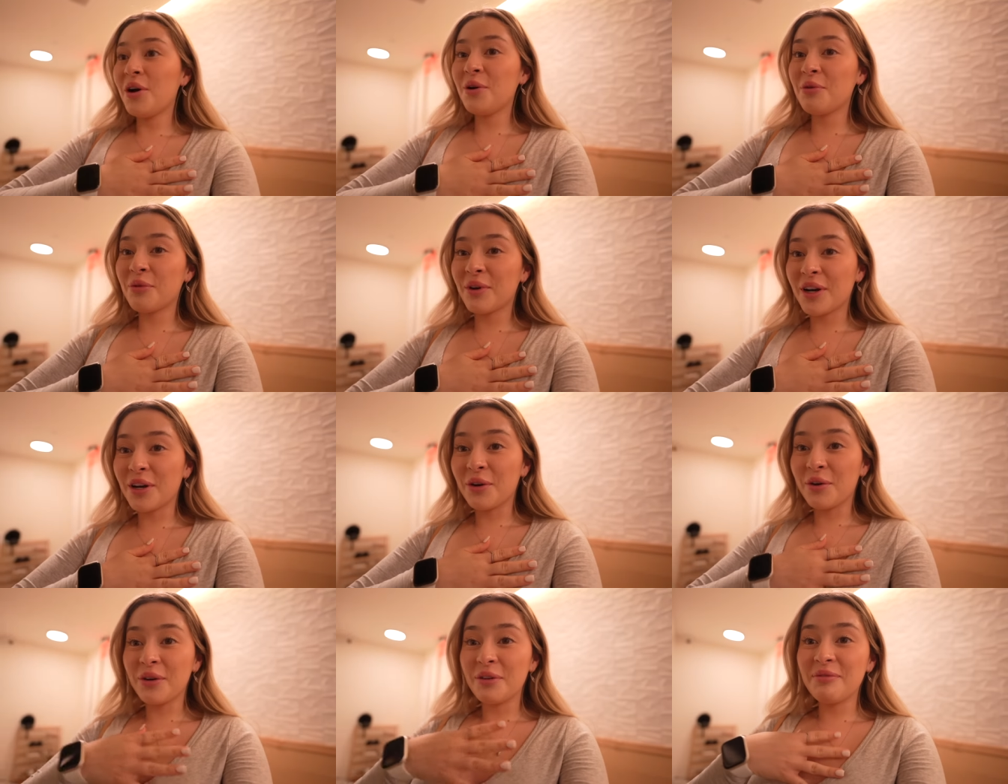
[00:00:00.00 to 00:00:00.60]

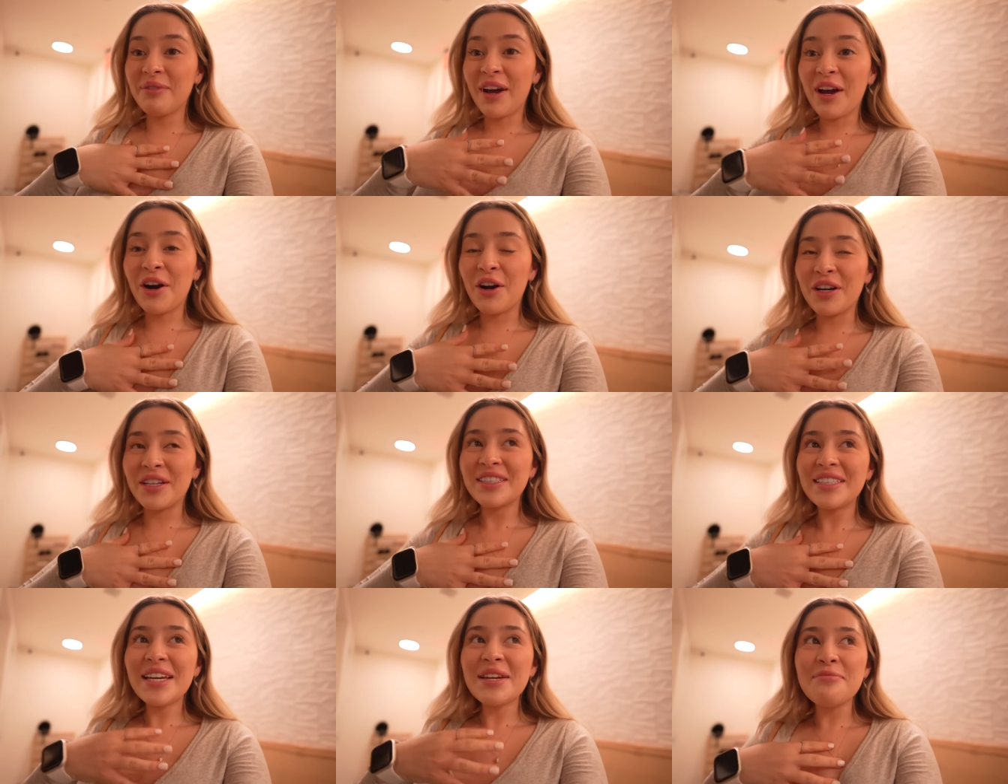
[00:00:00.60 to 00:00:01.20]
We're going. My
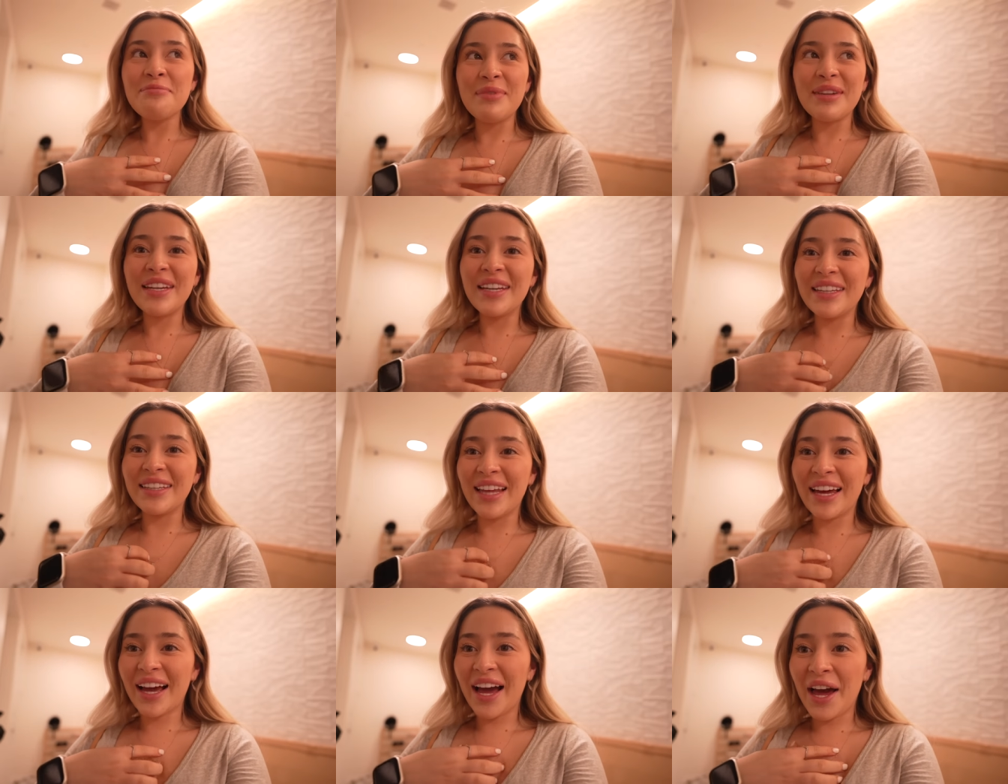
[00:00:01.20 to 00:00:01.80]
heart is like
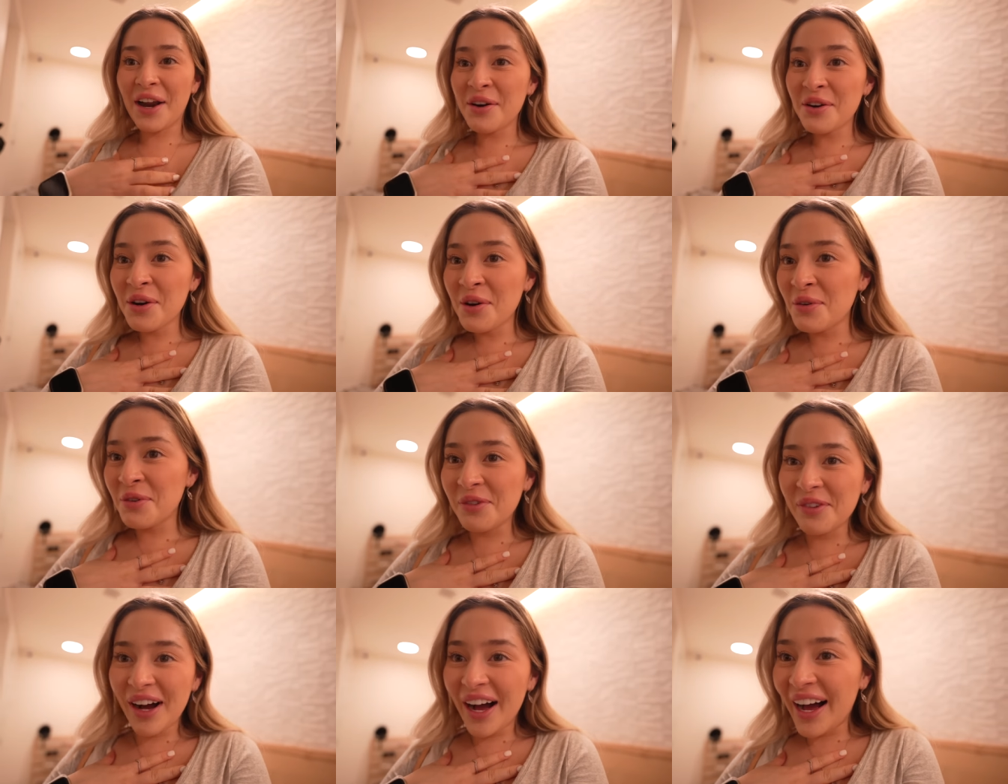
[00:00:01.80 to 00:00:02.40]
beating. Like I don't know
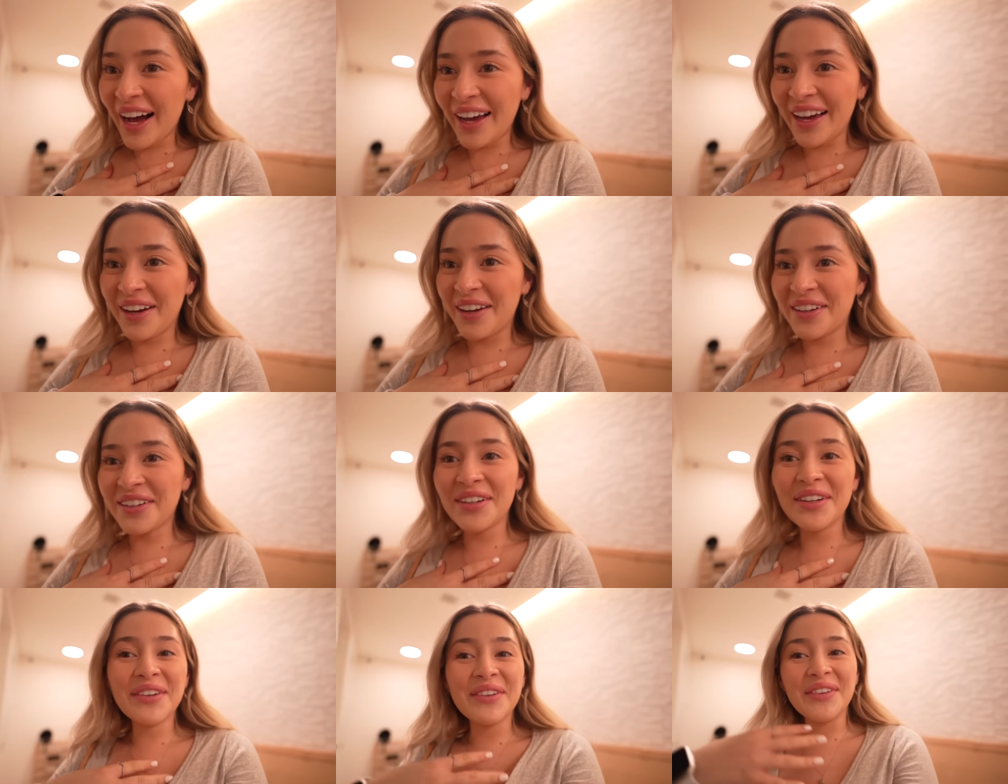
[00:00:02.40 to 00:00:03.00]
why. I
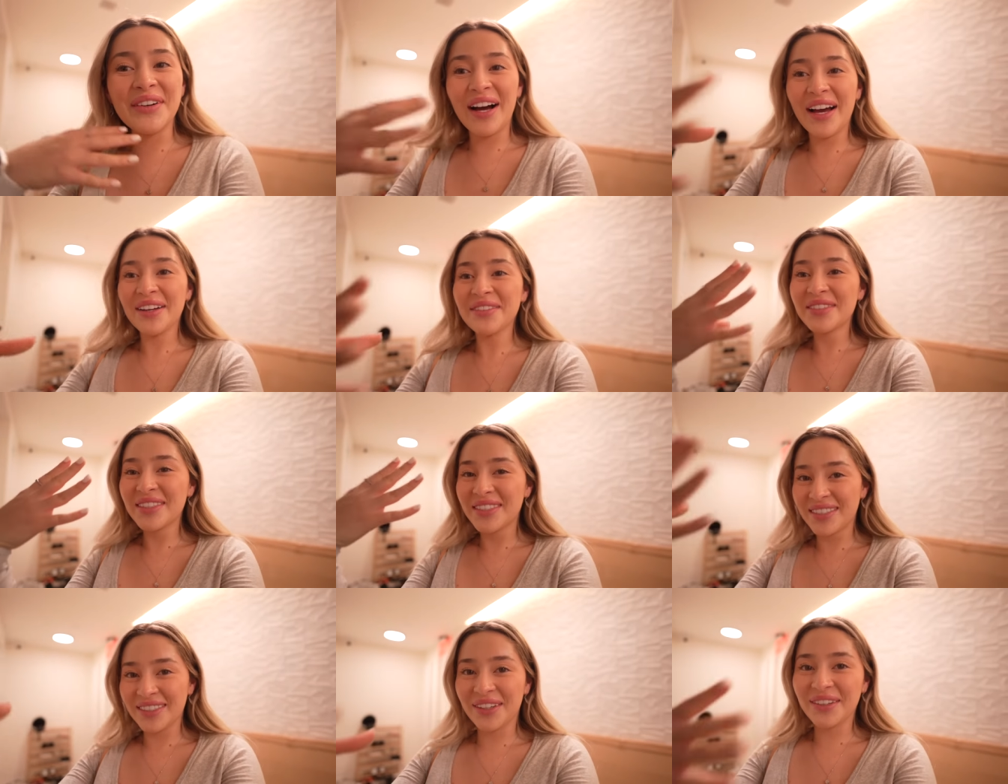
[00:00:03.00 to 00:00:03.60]
don't know why
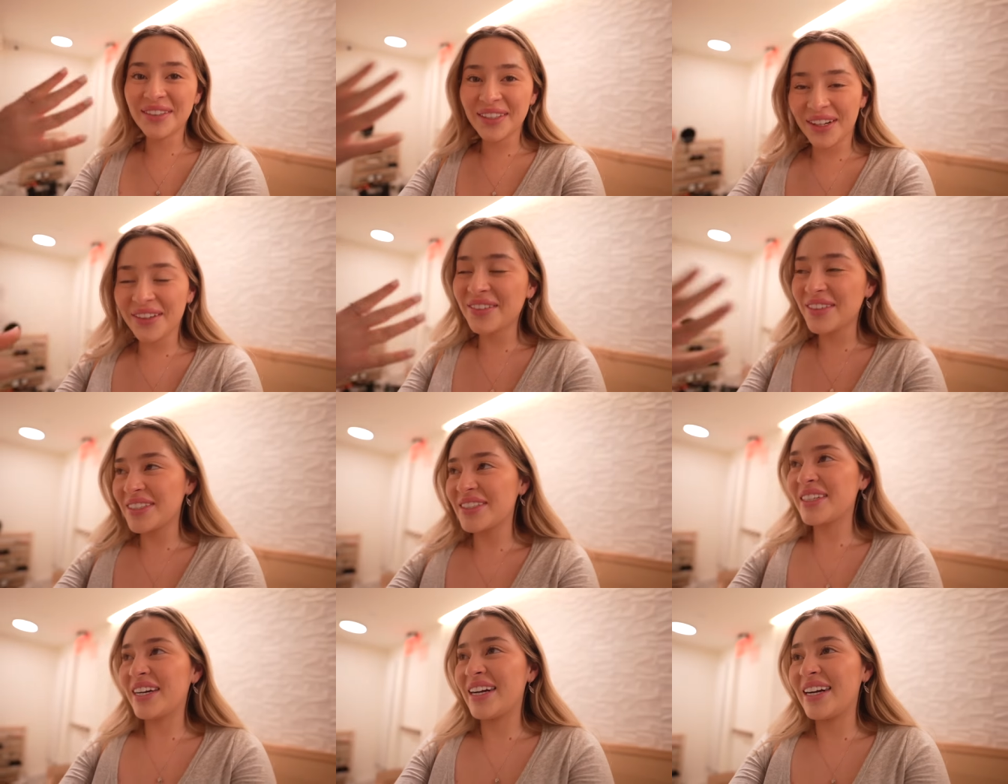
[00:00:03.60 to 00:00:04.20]
I'm so
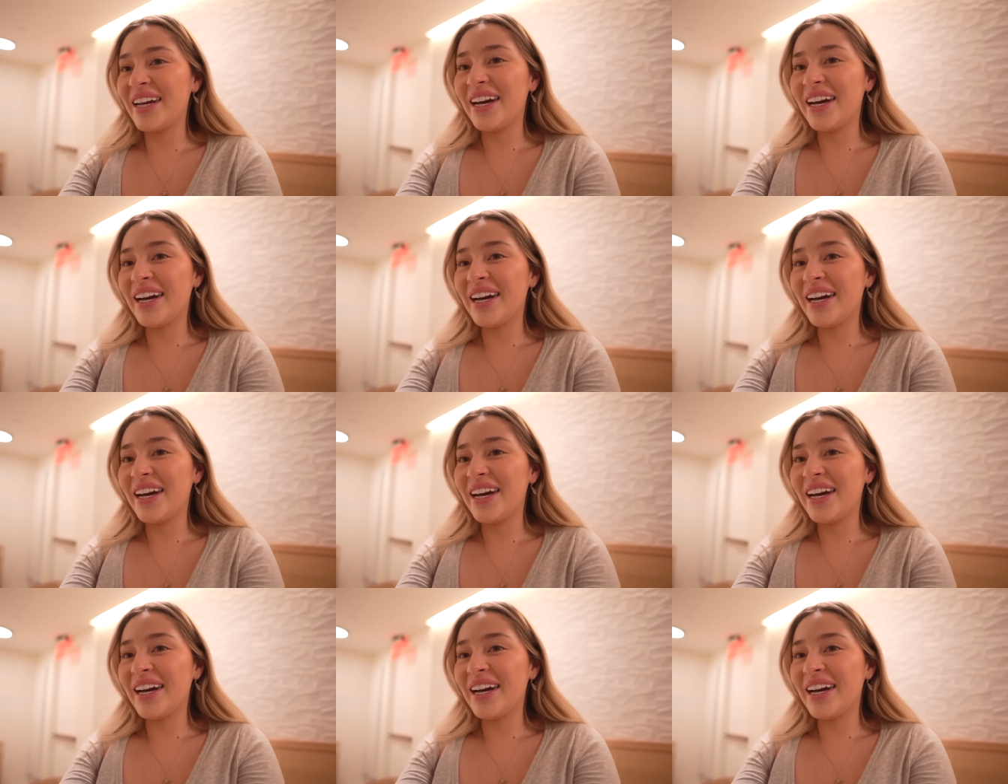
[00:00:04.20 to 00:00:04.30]
nervous right